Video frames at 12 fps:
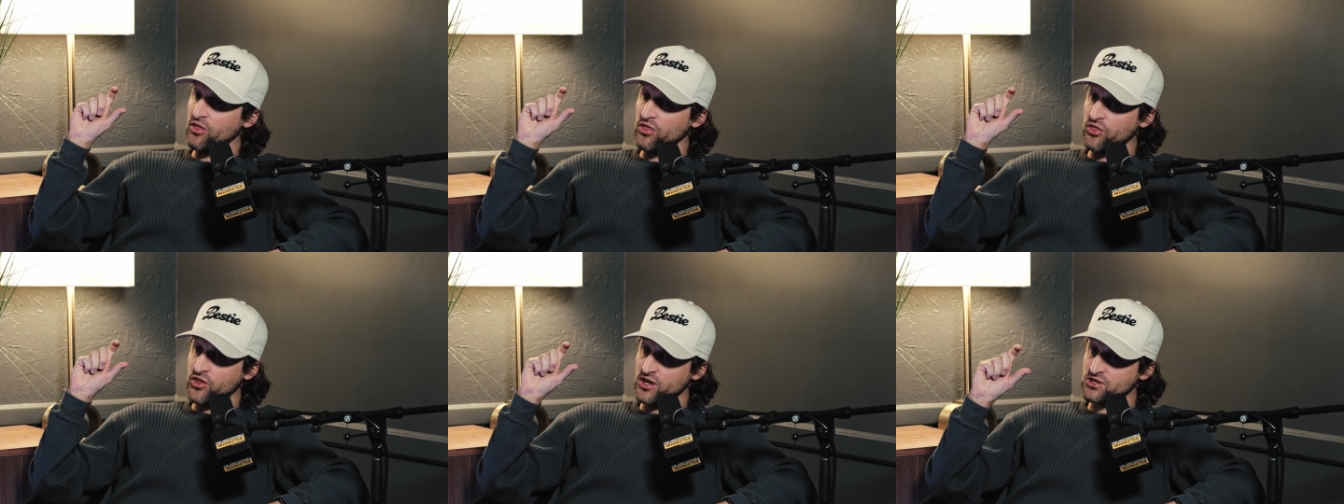
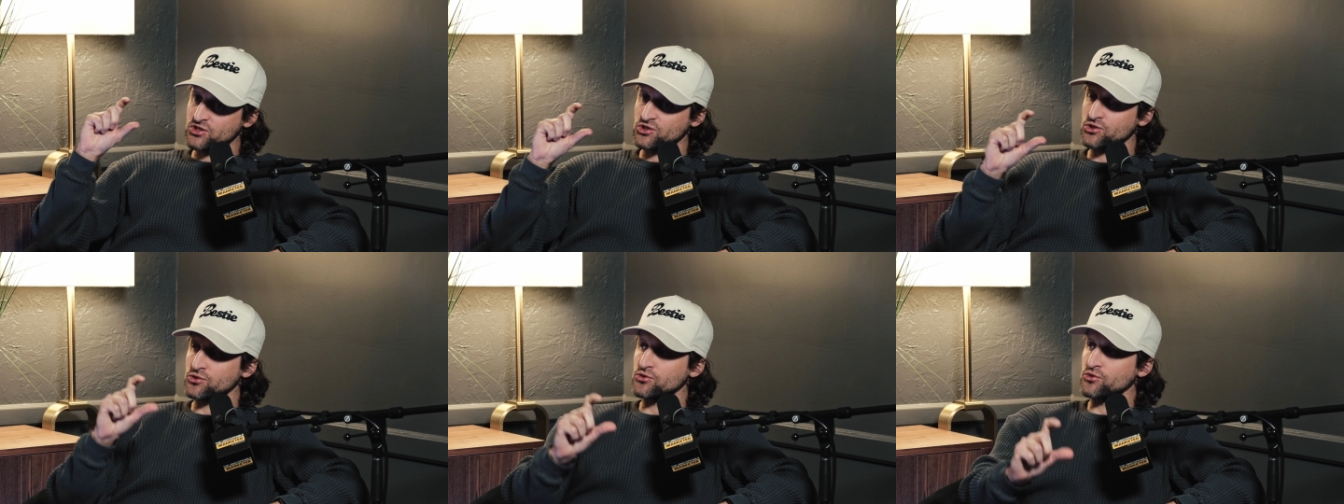the
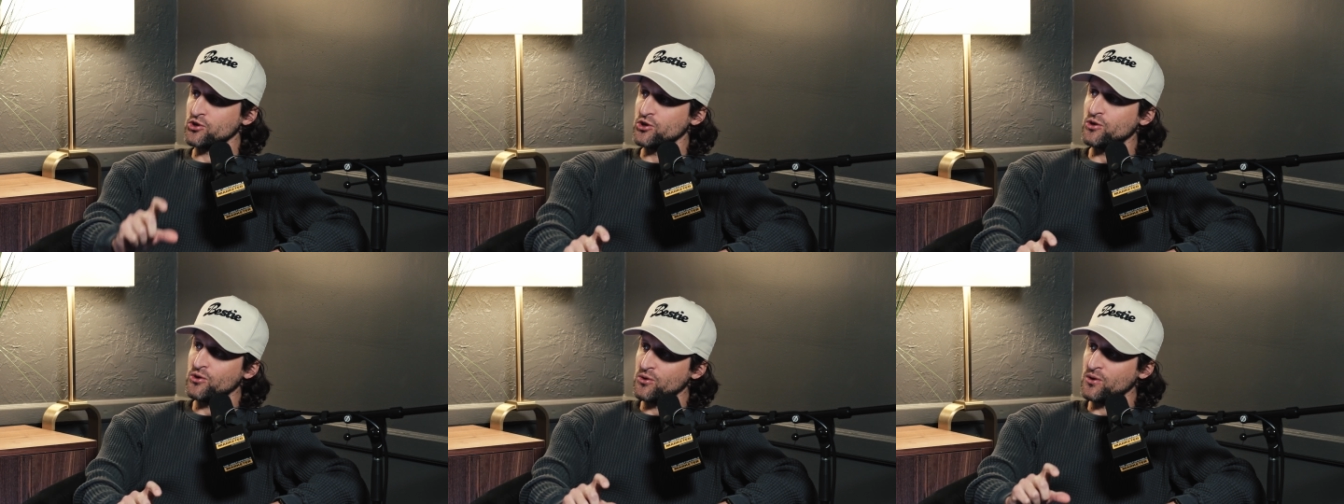
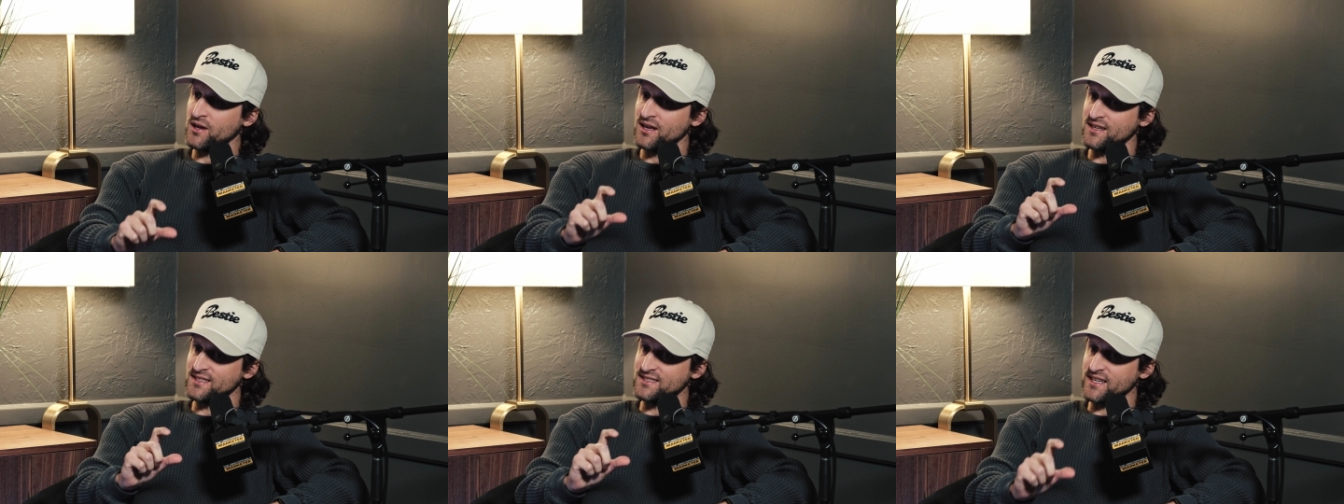true
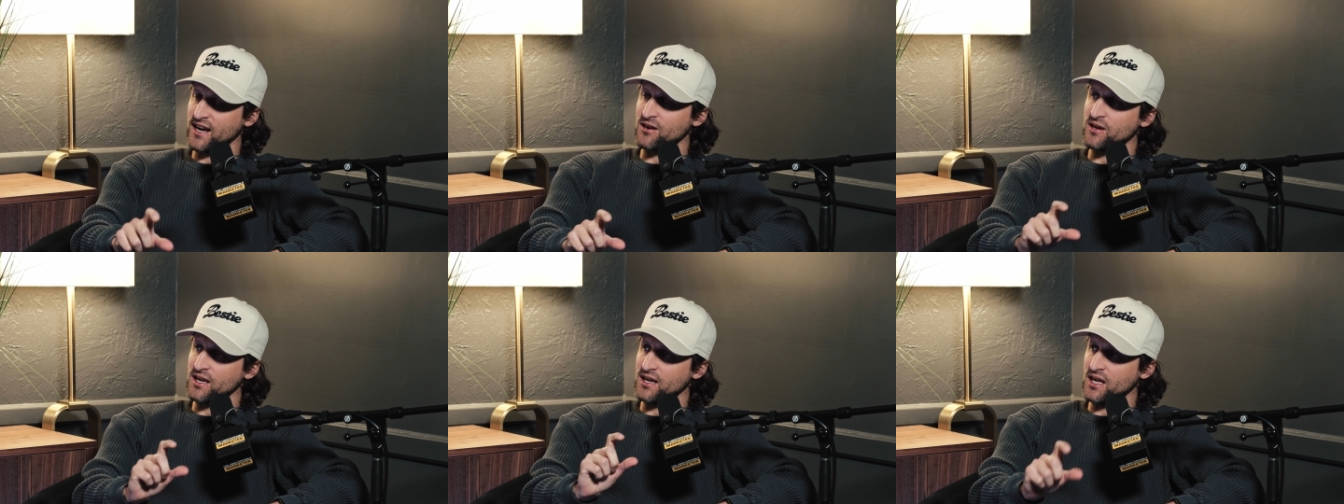
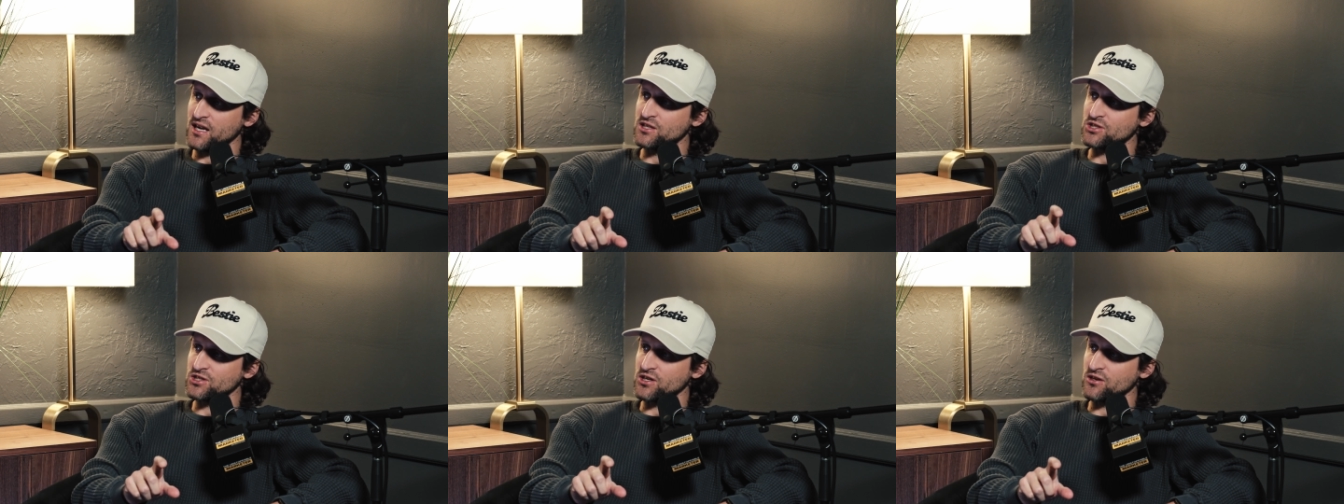daring
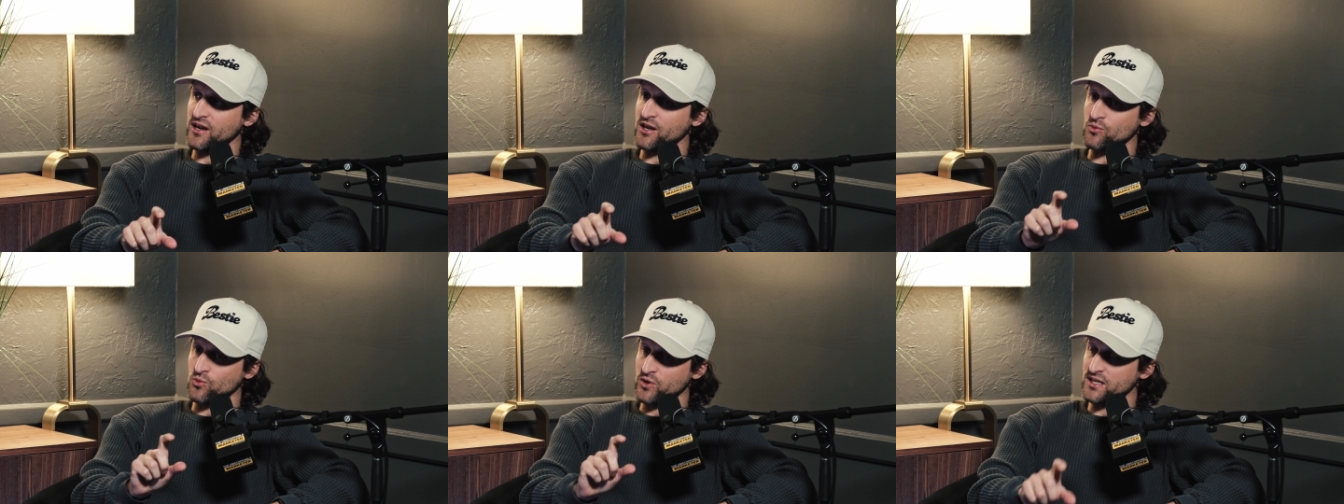nature
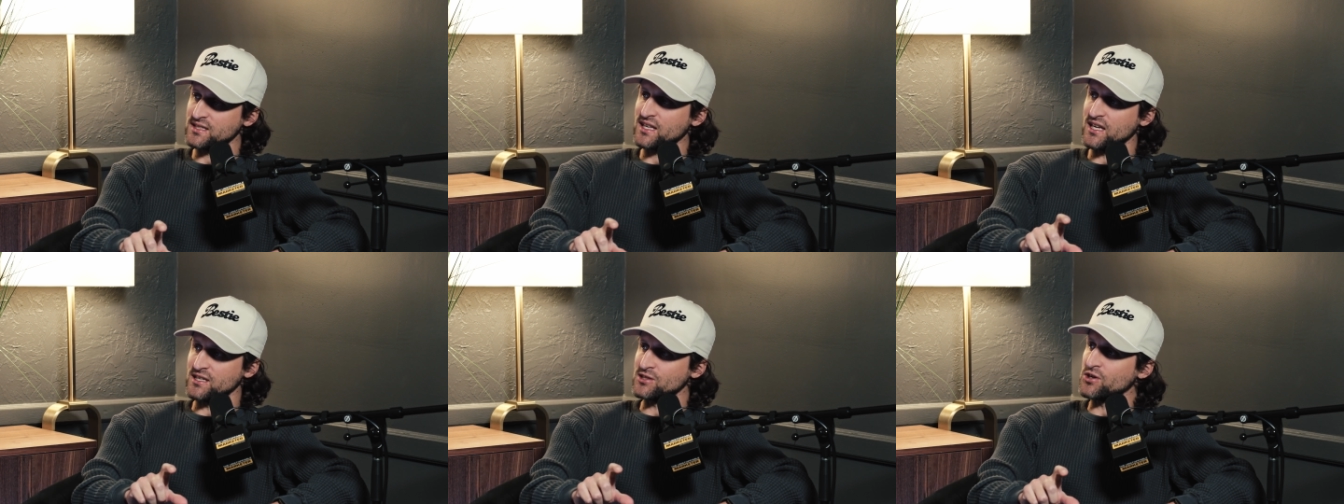and risk
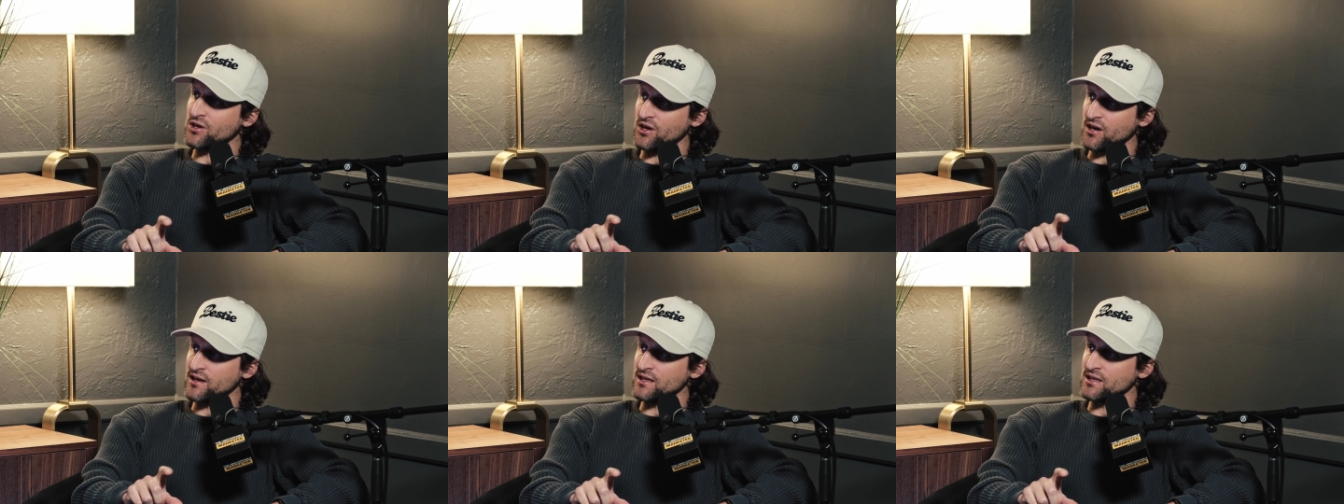he took
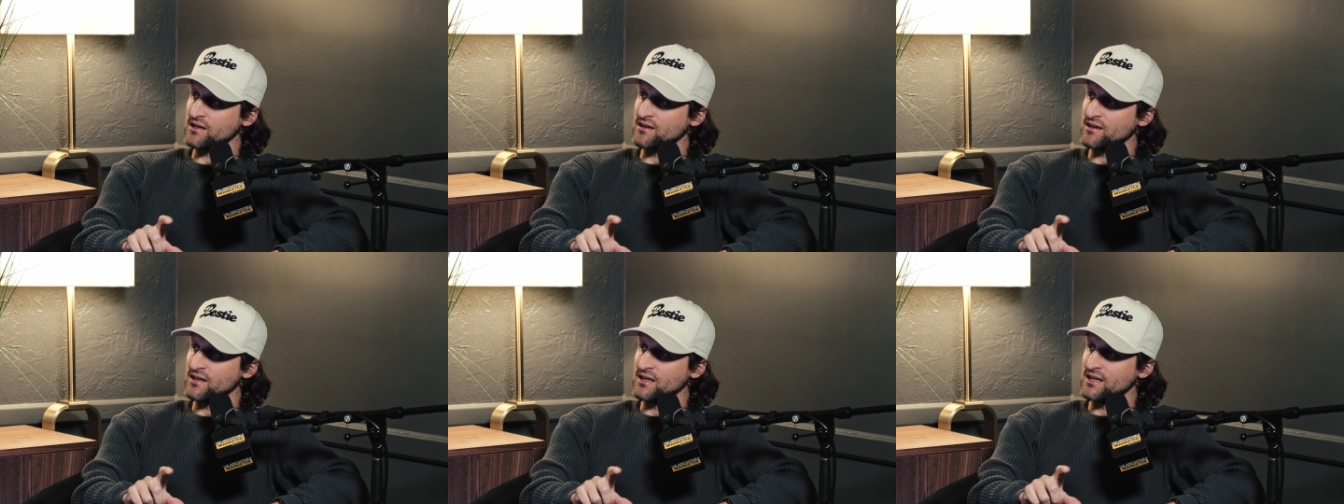on
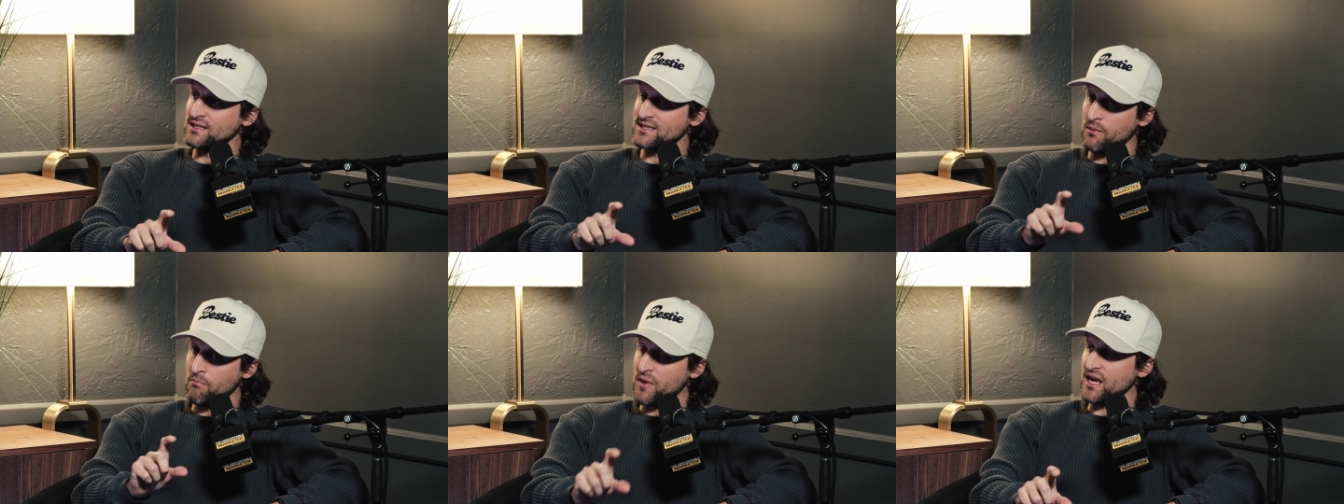
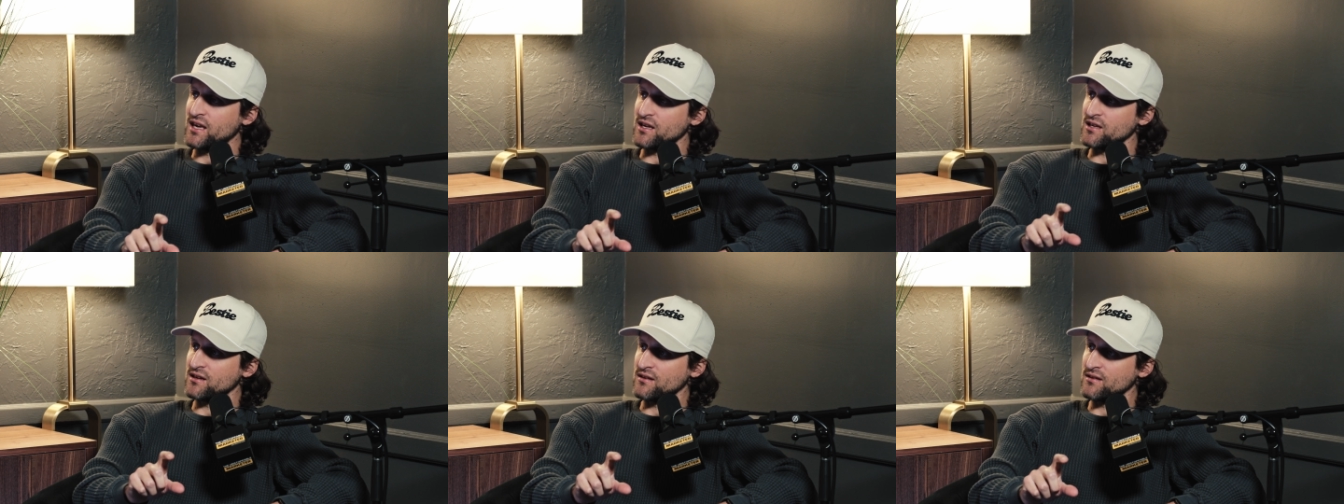to make
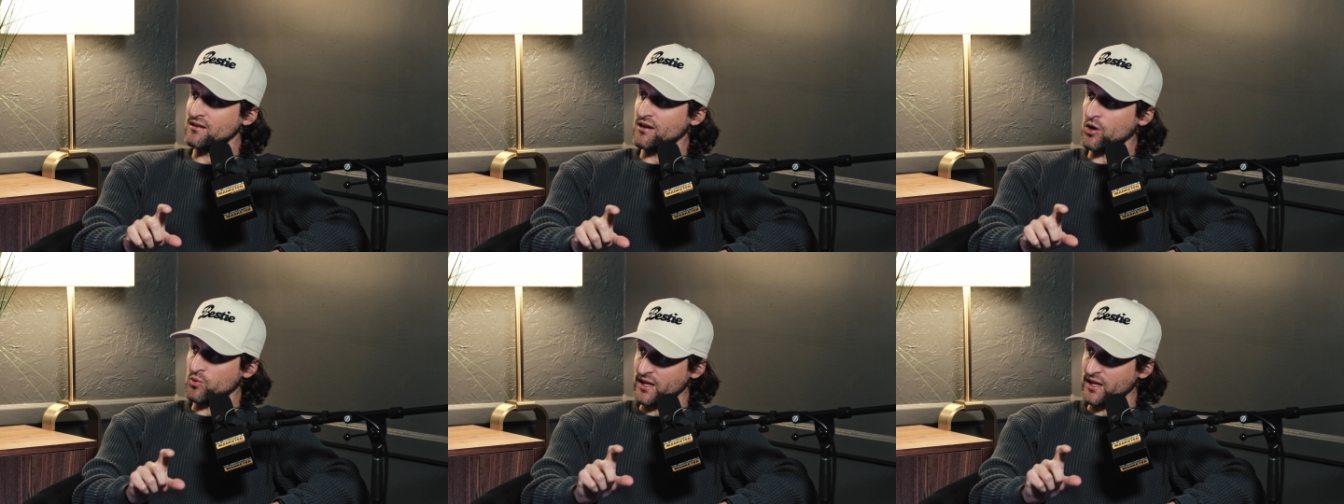it a